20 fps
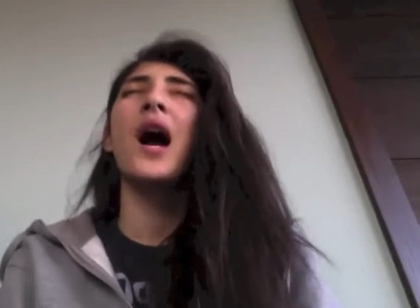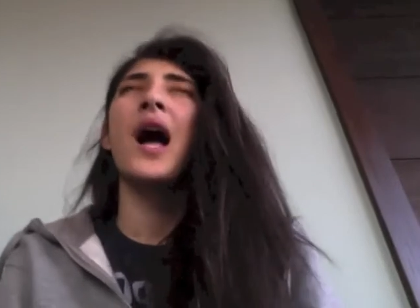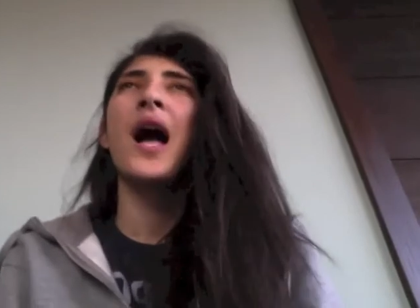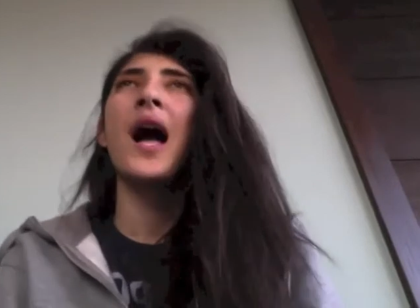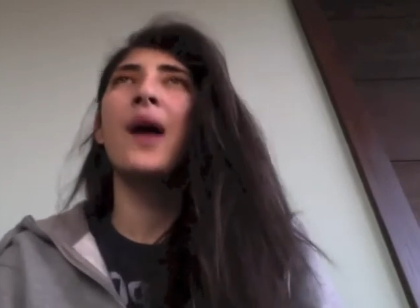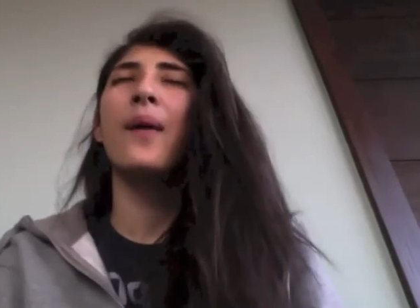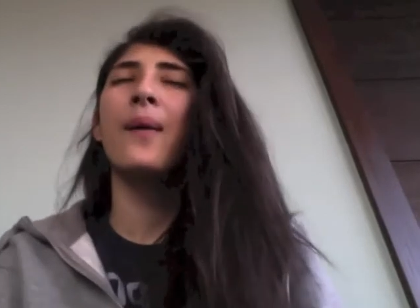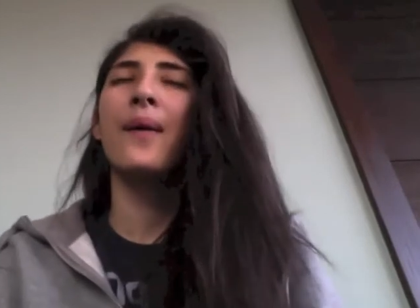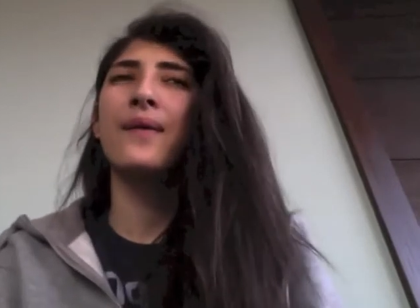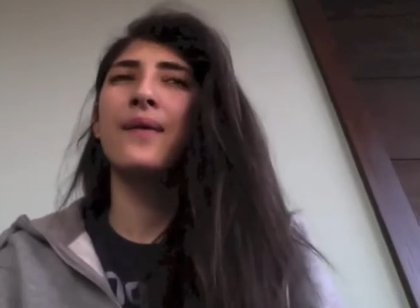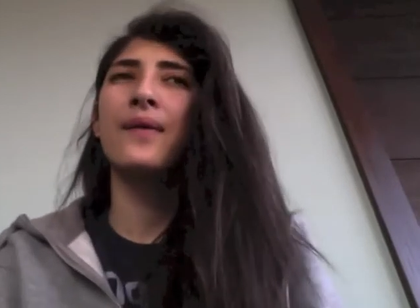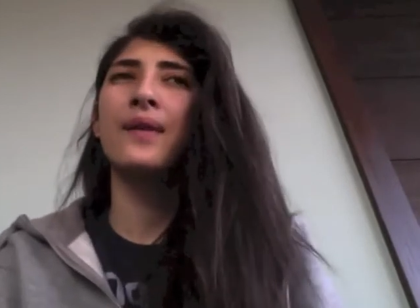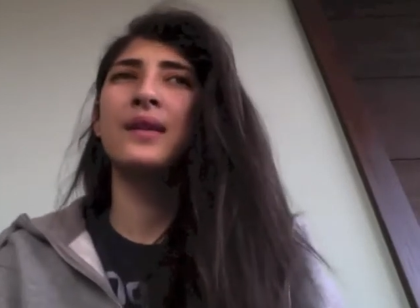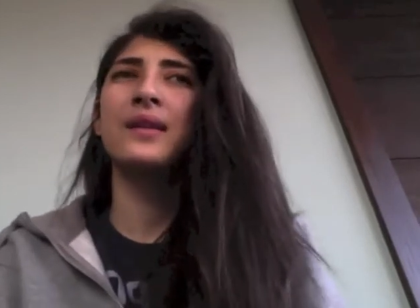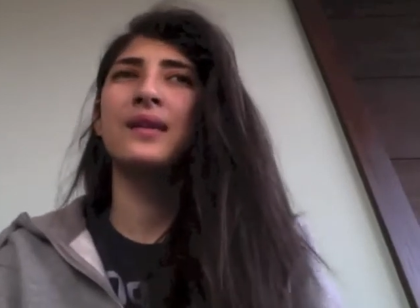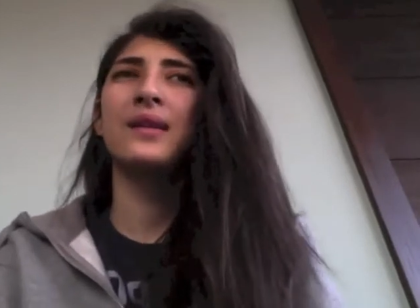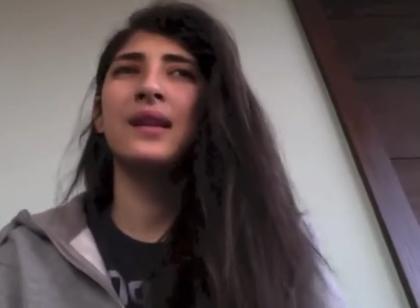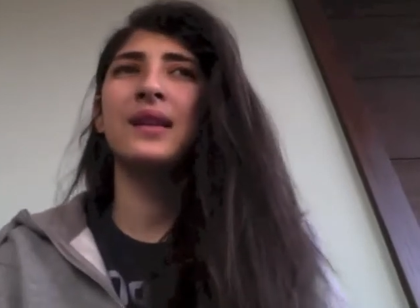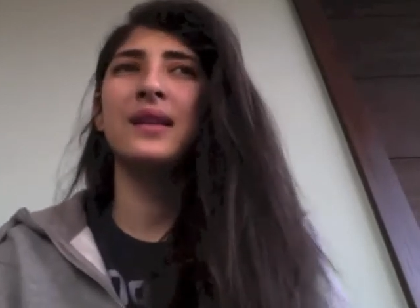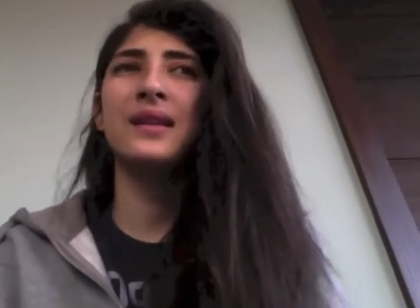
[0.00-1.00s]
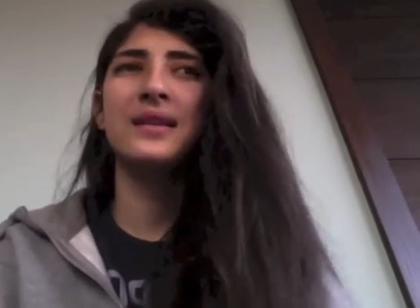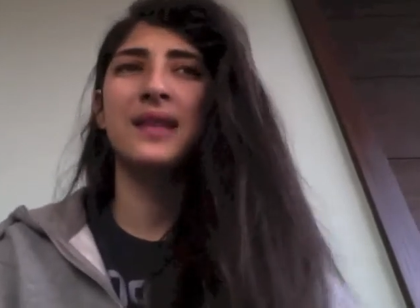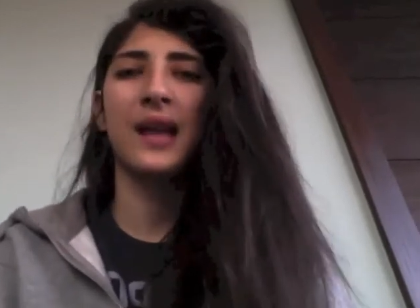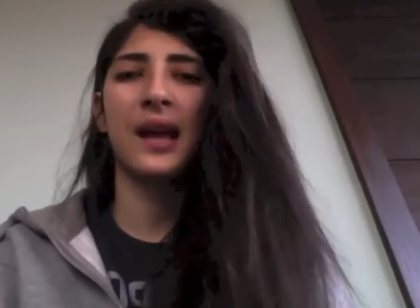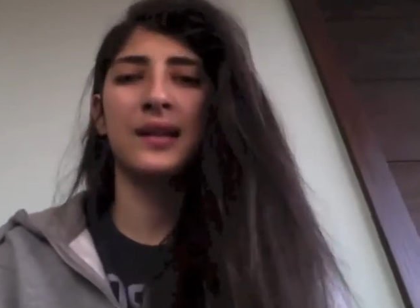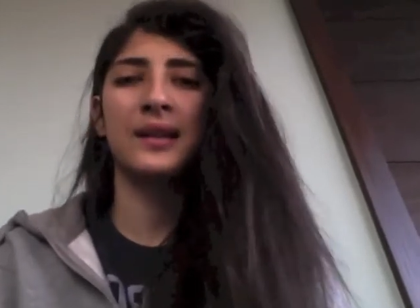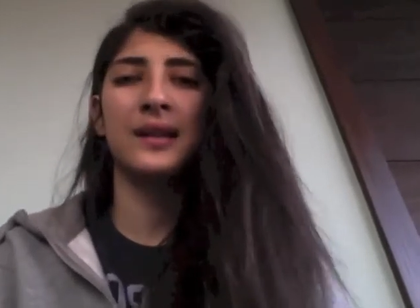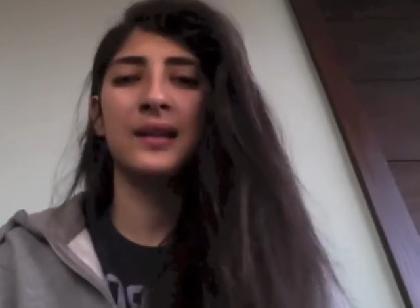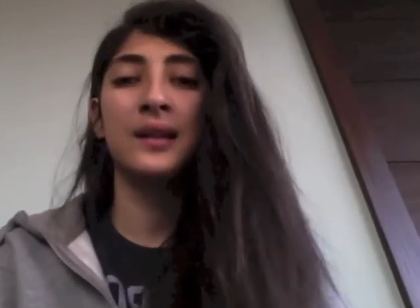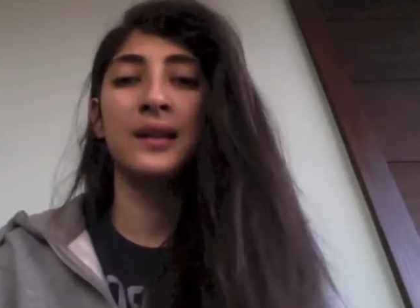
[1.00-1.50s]
However, they
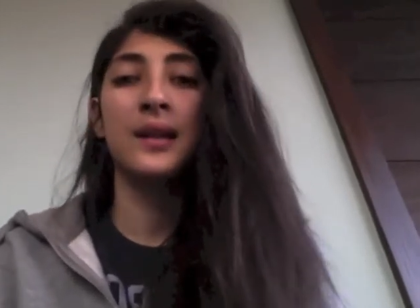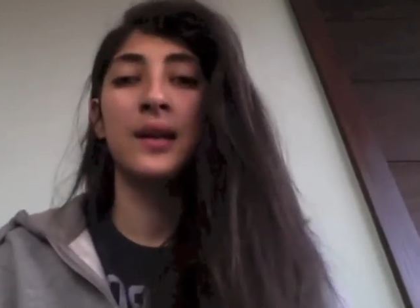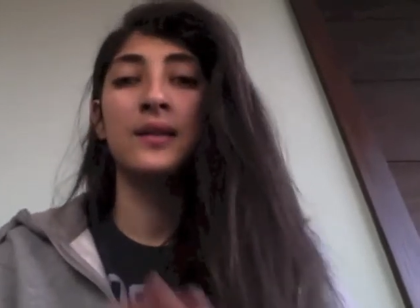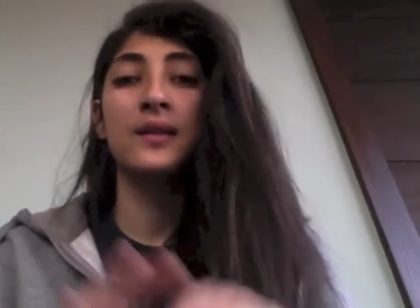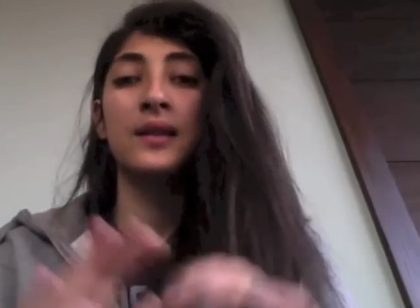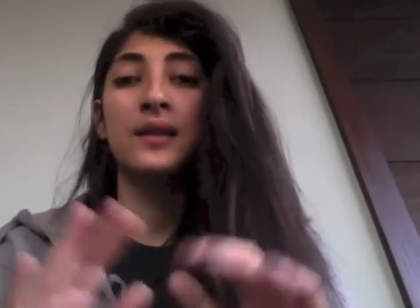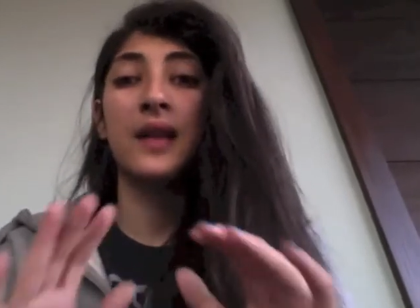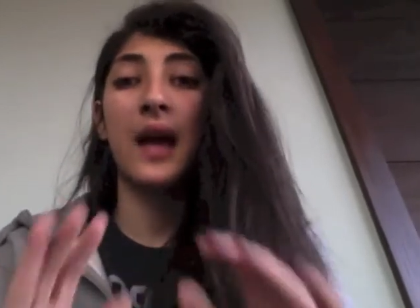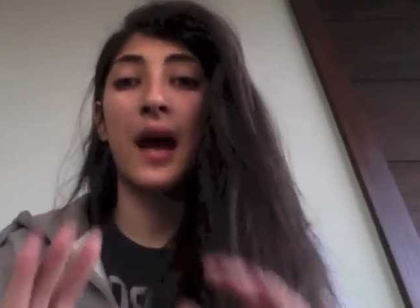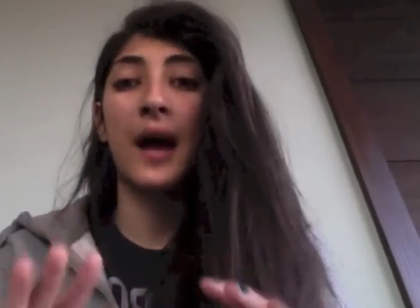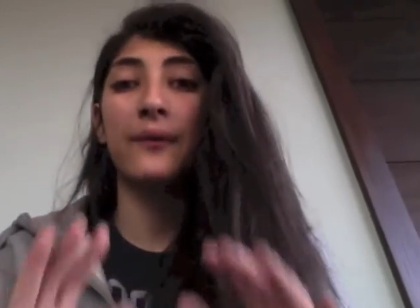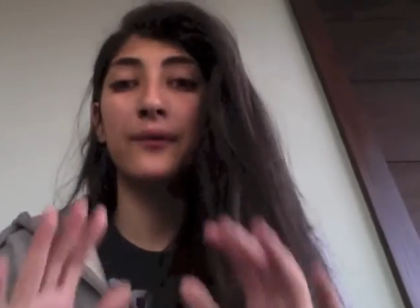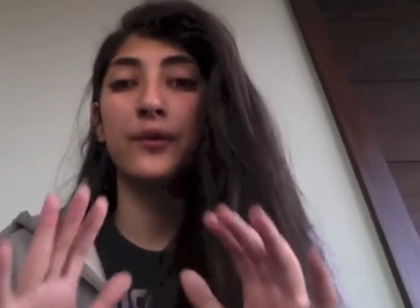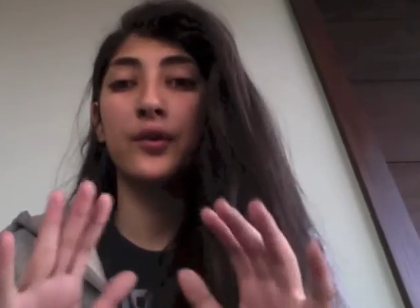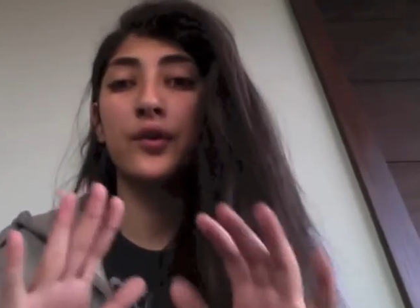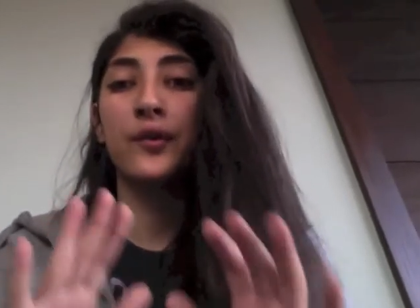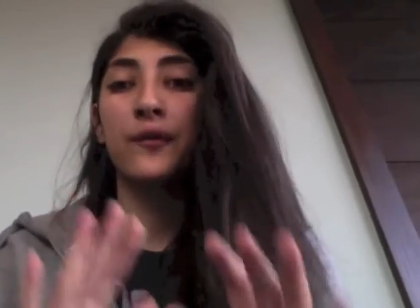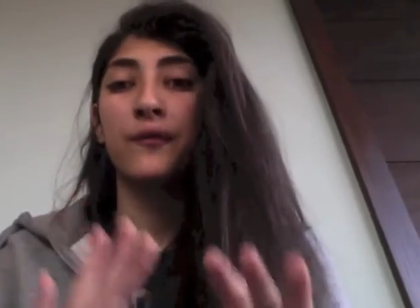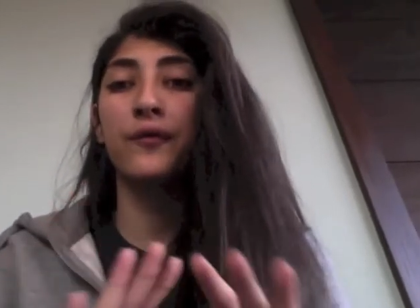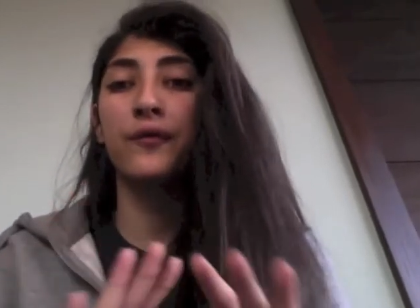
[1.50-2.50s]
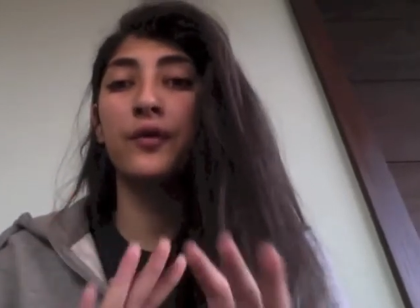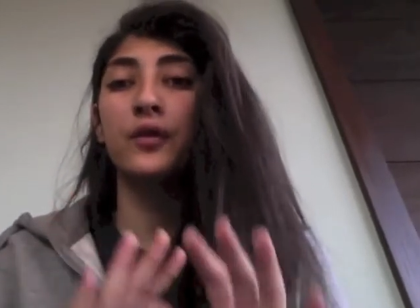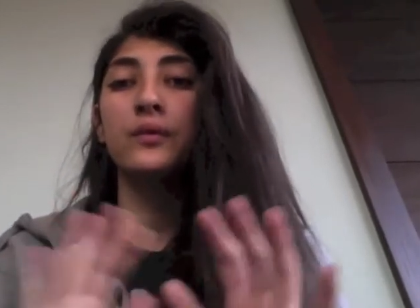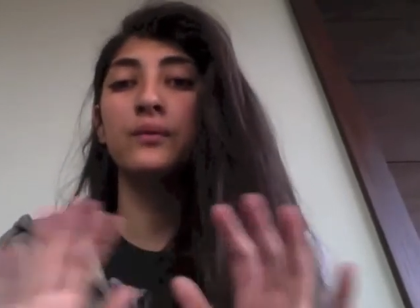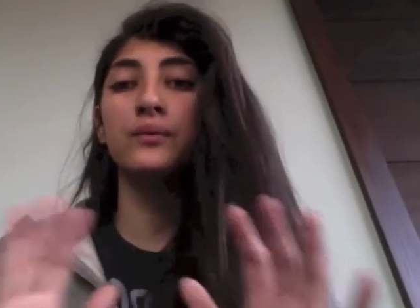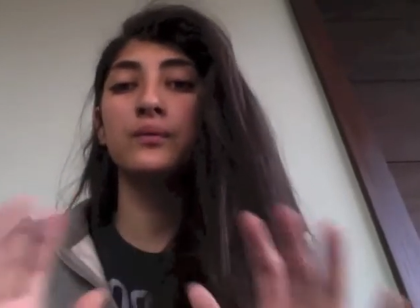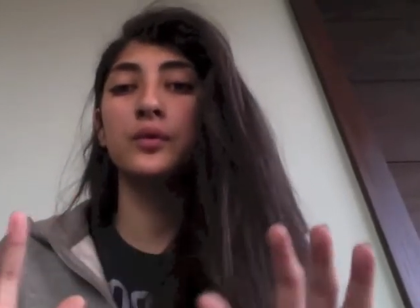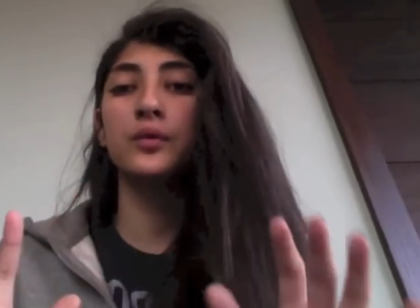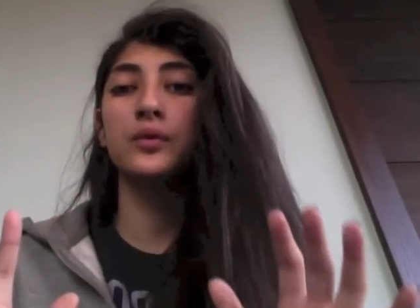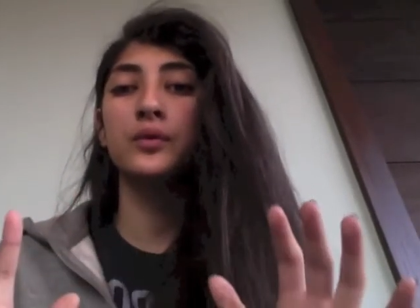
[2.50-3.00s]
decided that after the full
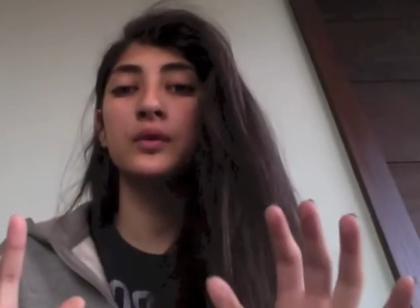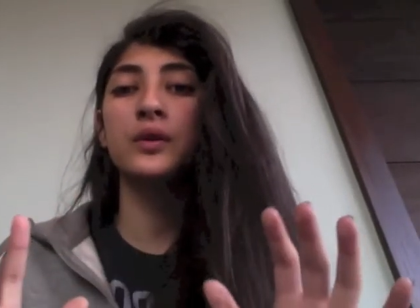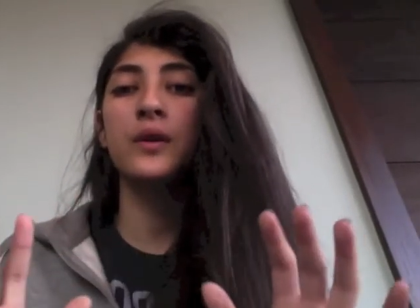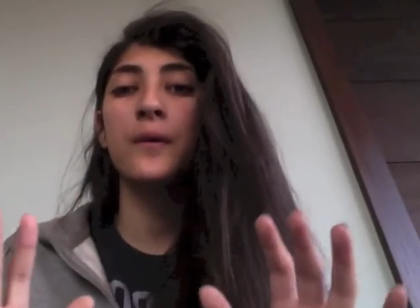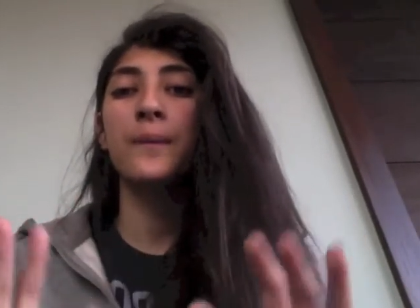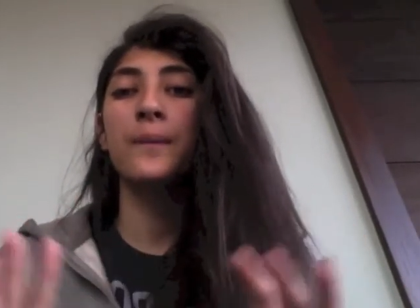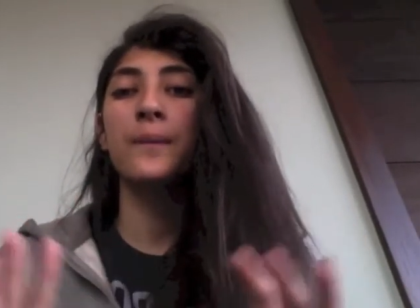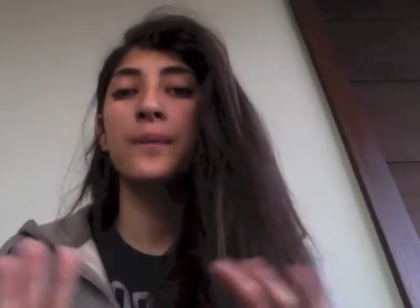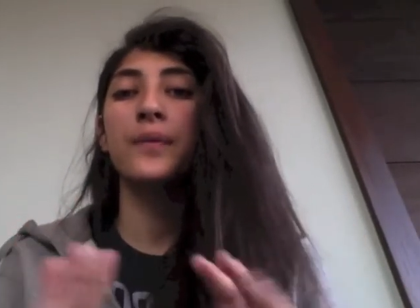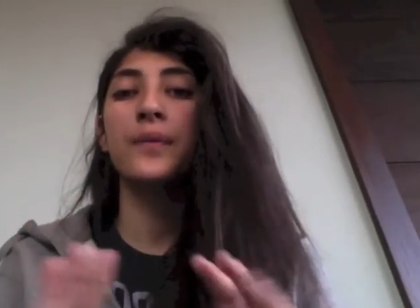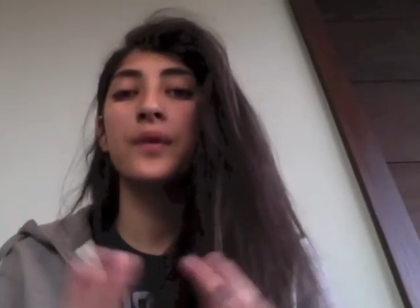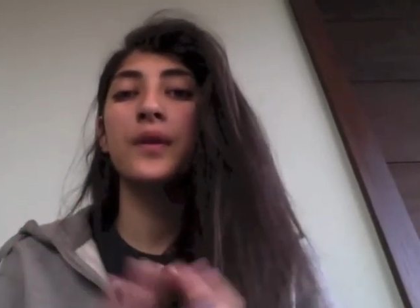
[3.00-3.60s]
moon,